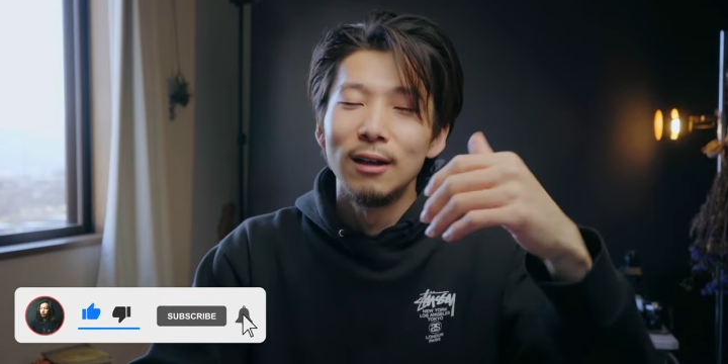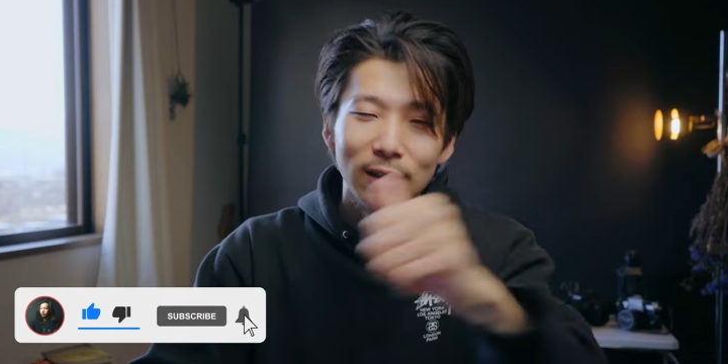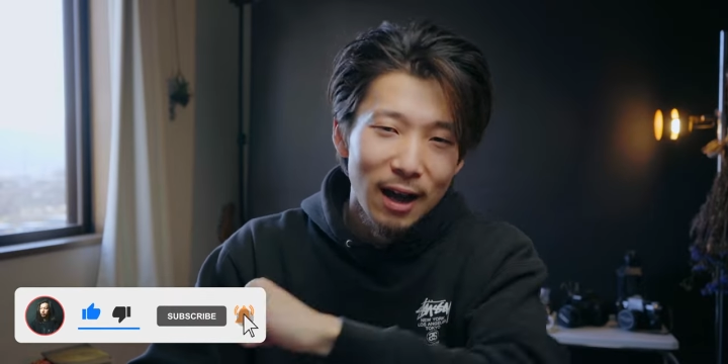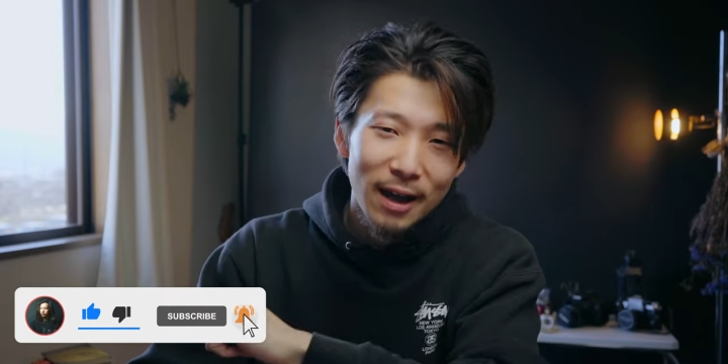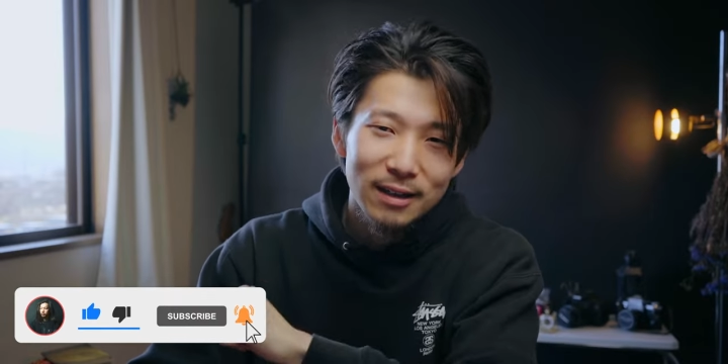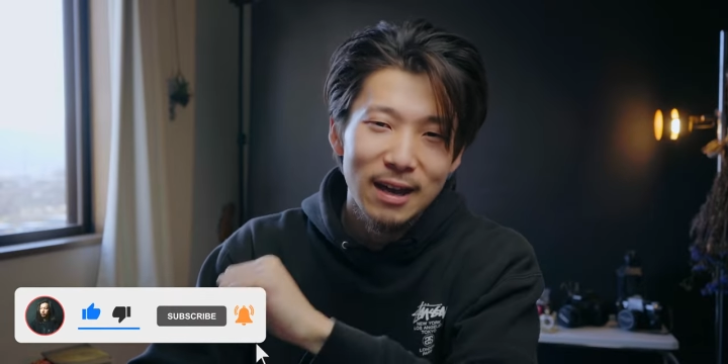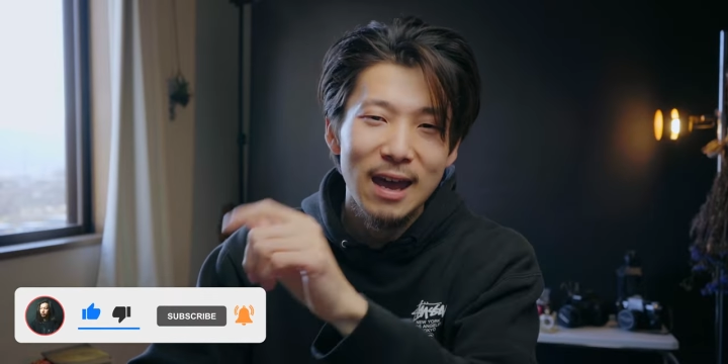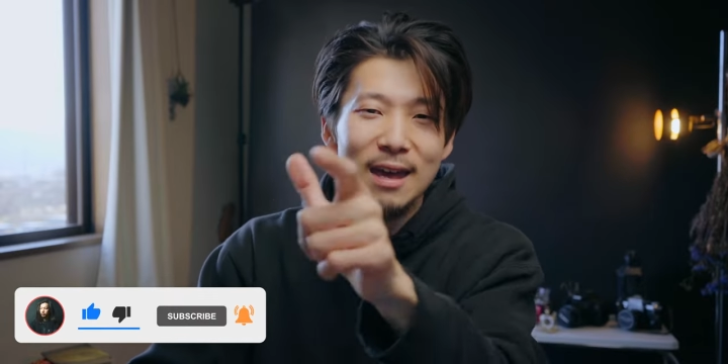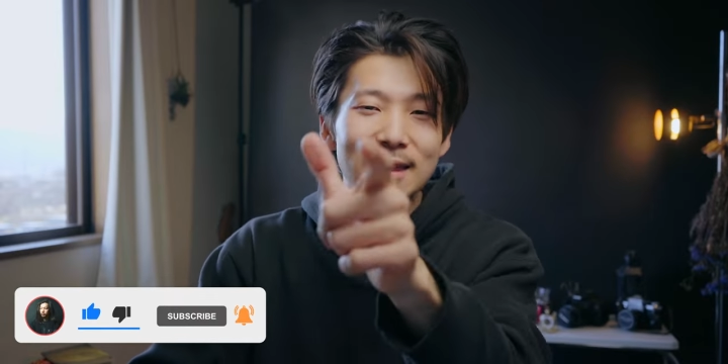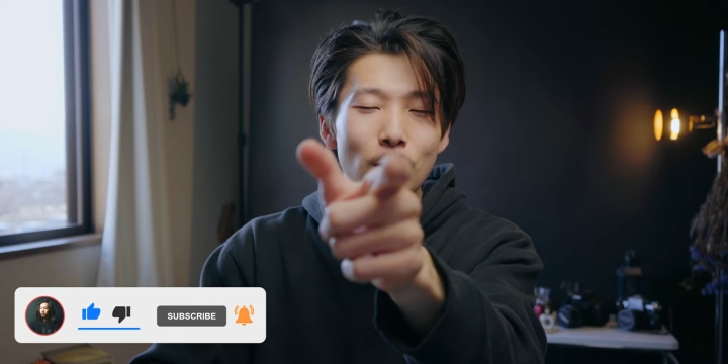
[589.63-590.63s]
like,
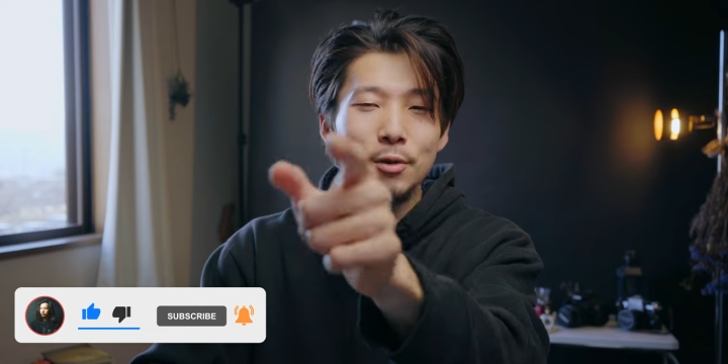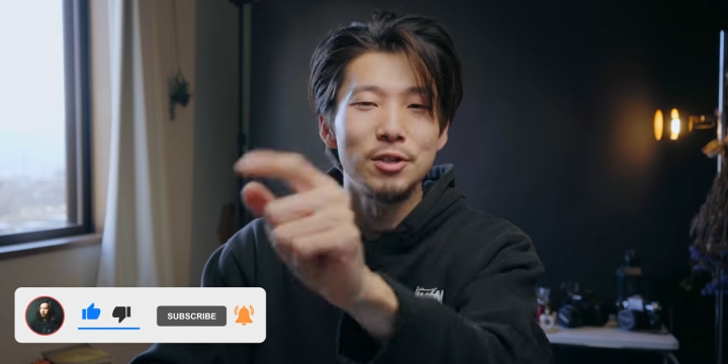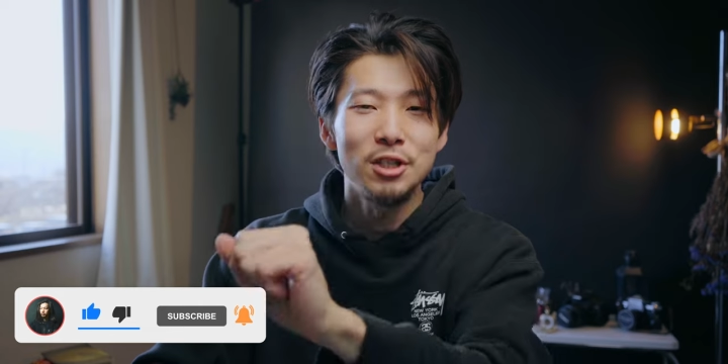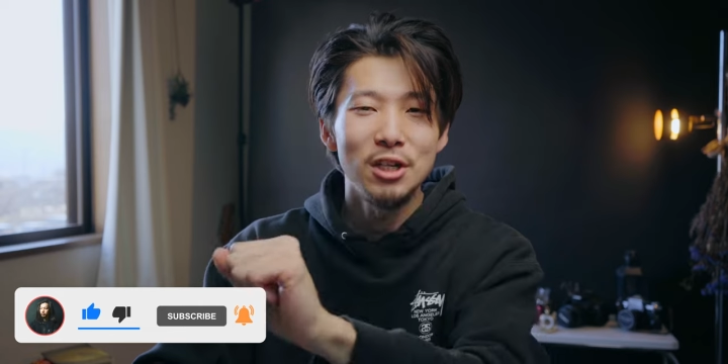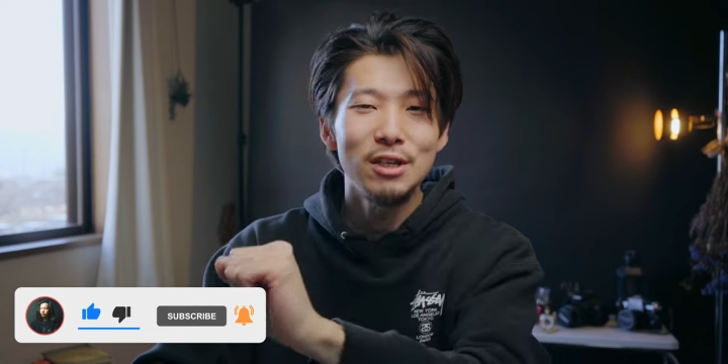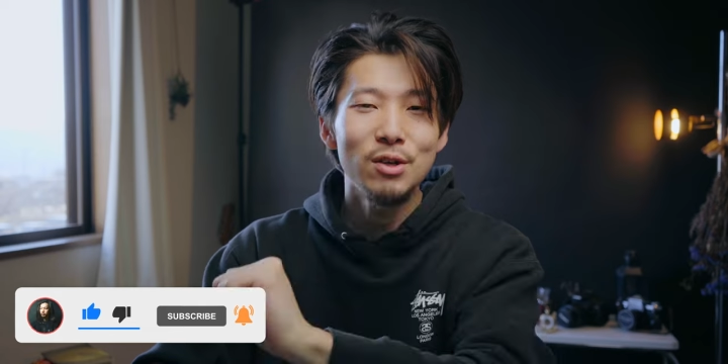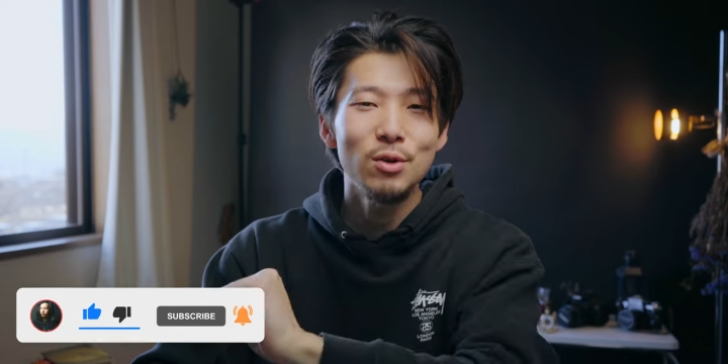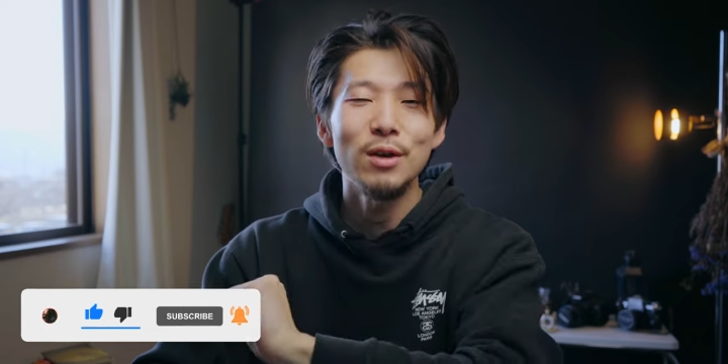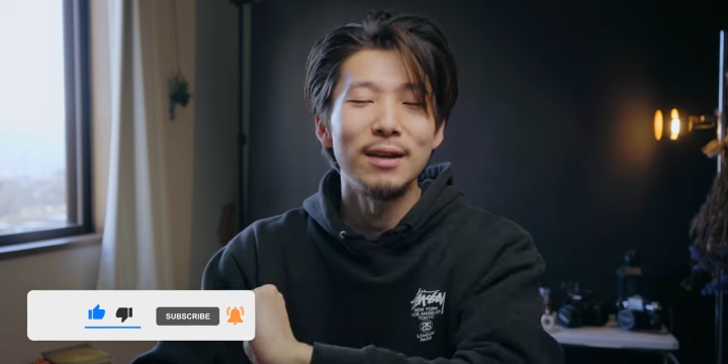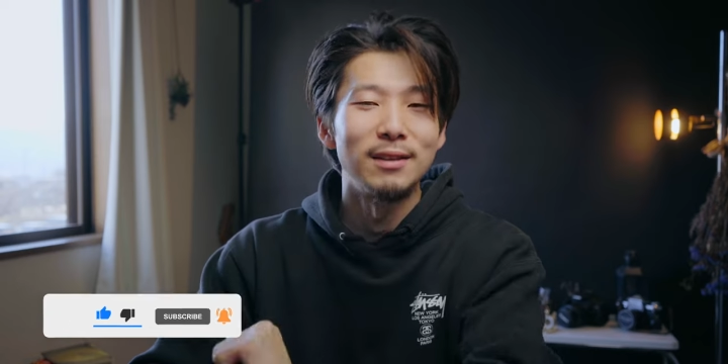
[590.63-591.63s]
and I will see
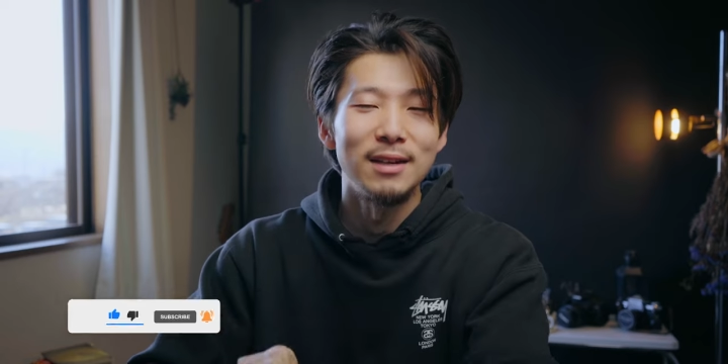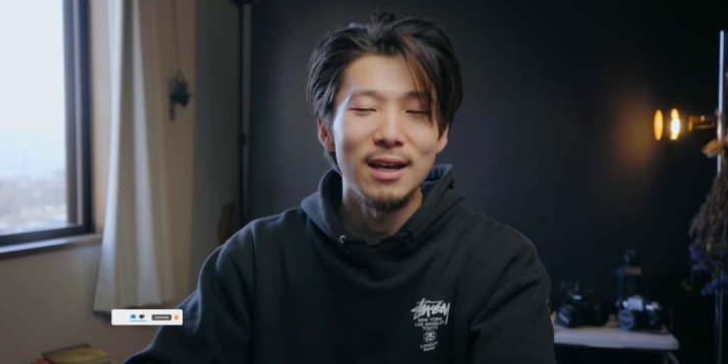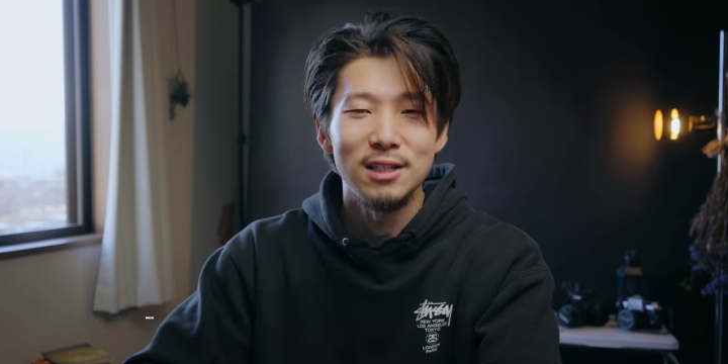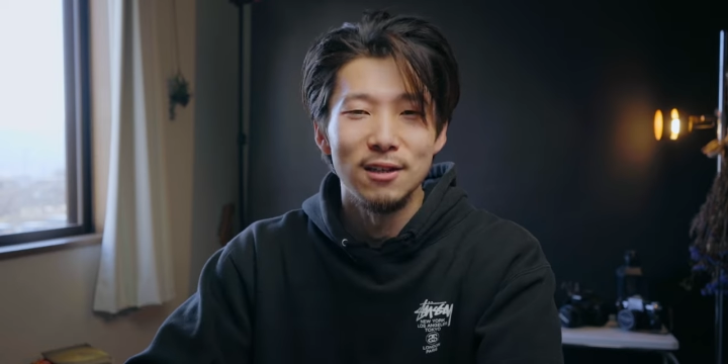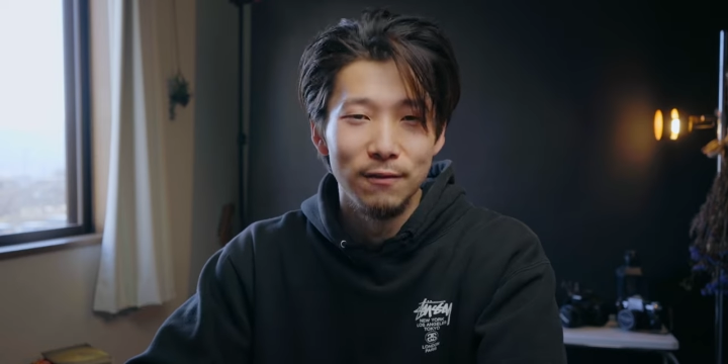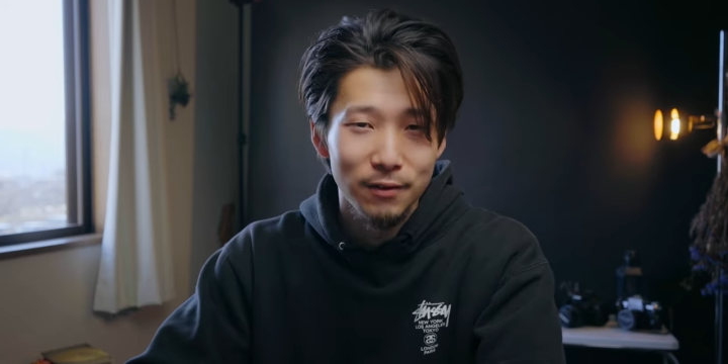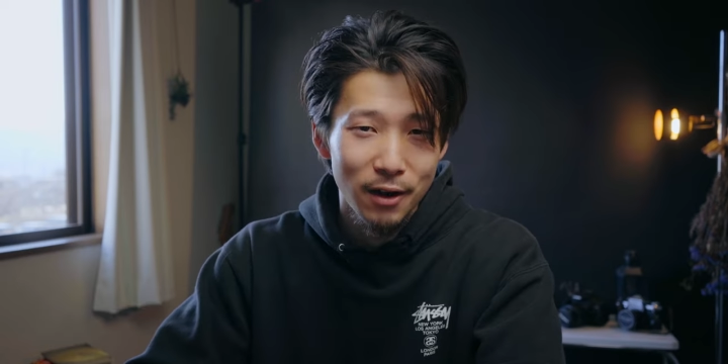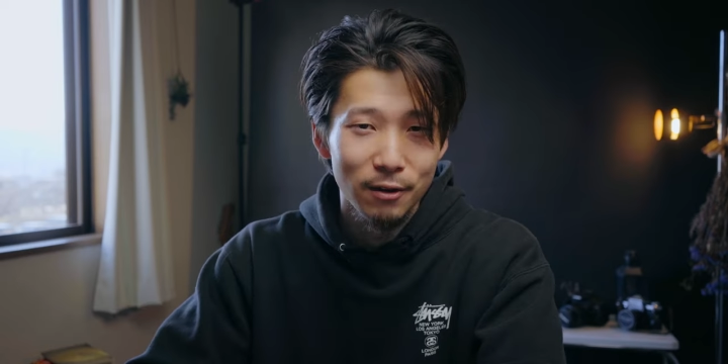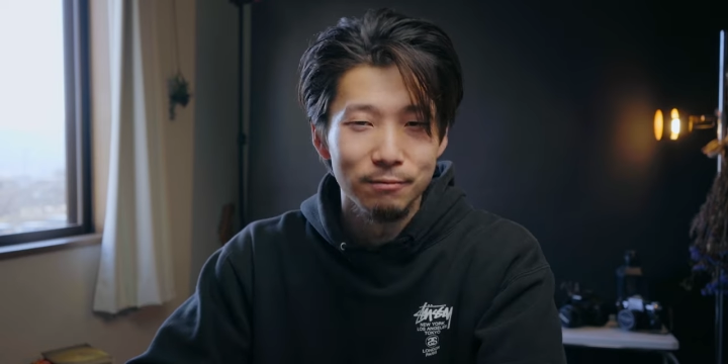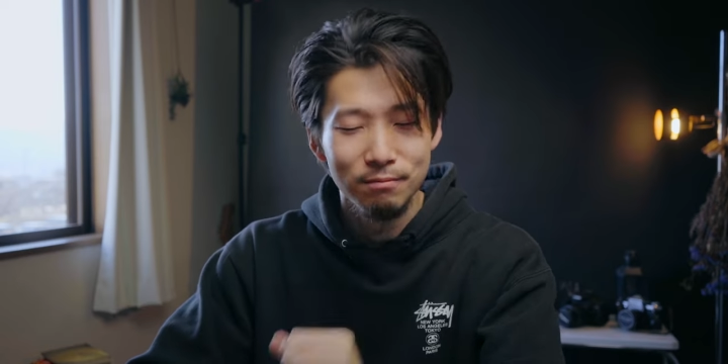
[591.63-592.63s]
you in the next
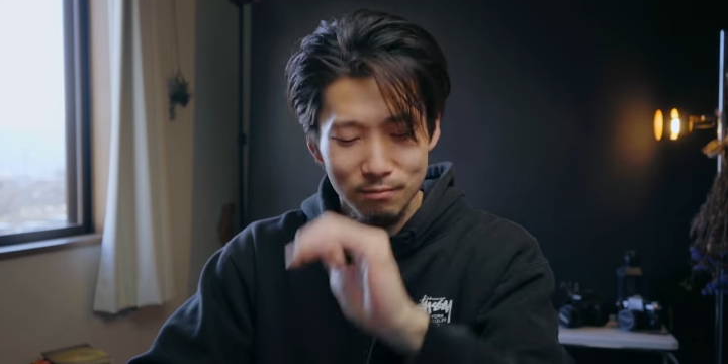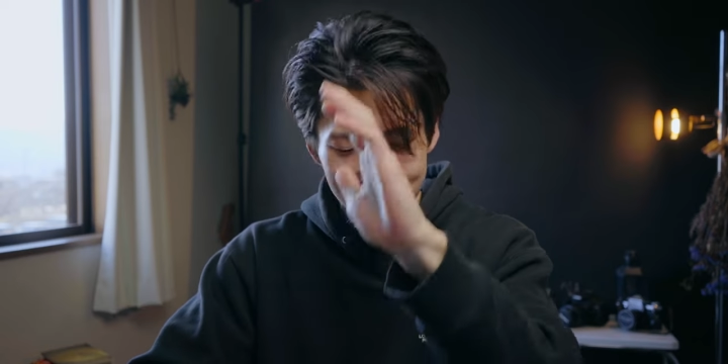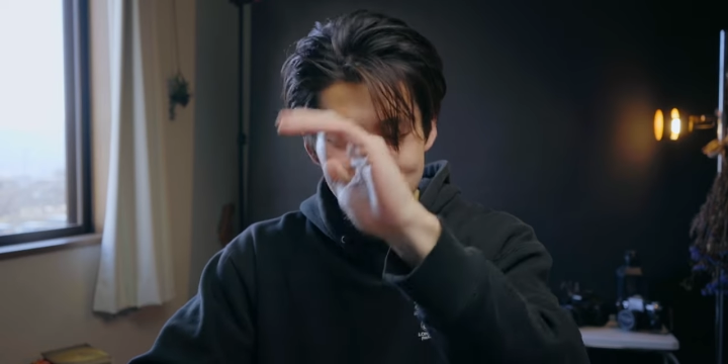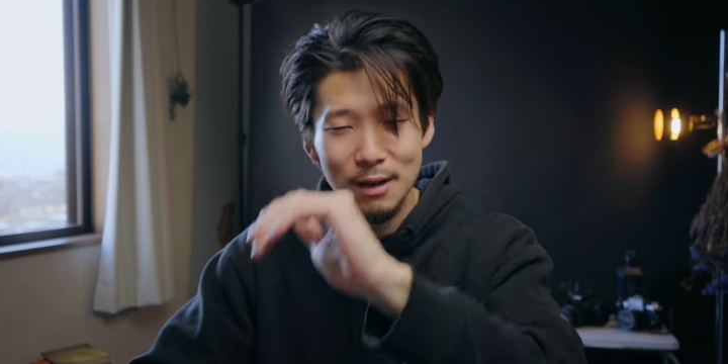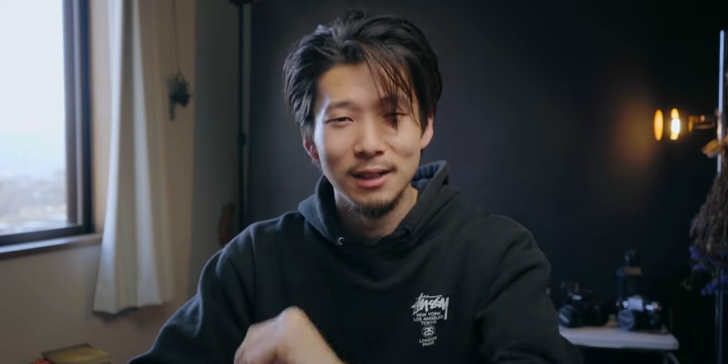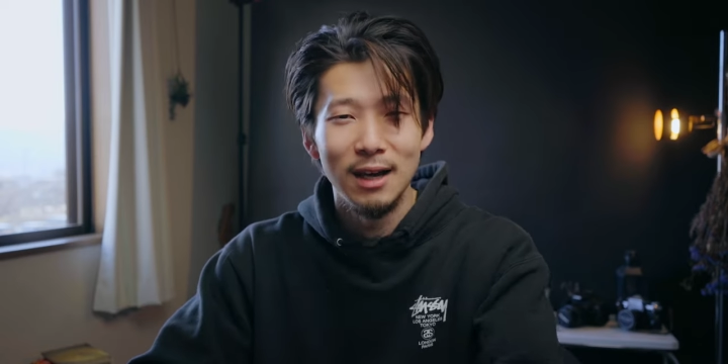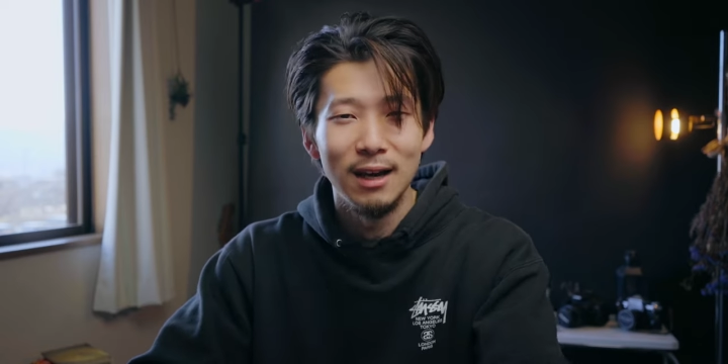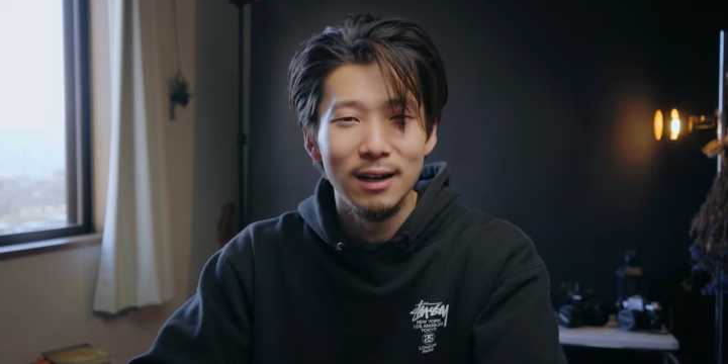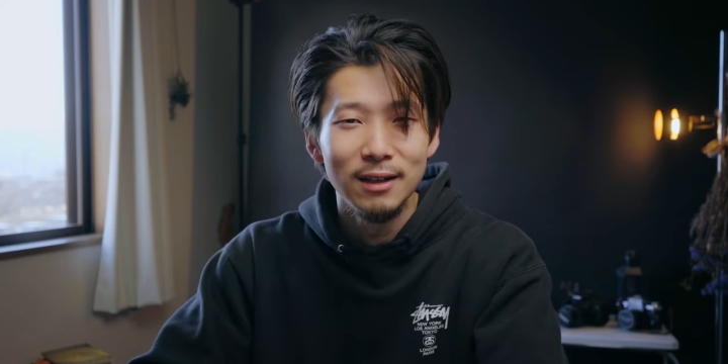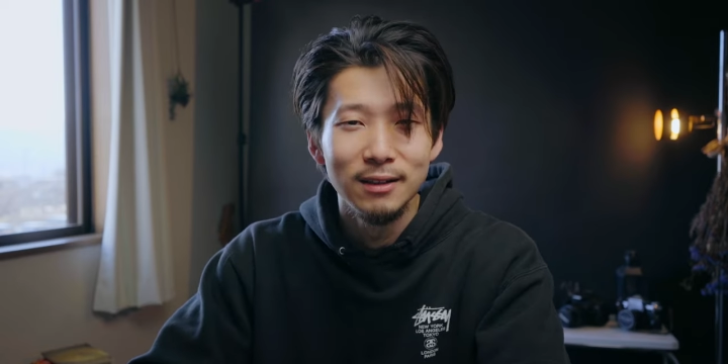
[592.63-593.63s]
video. Ciao.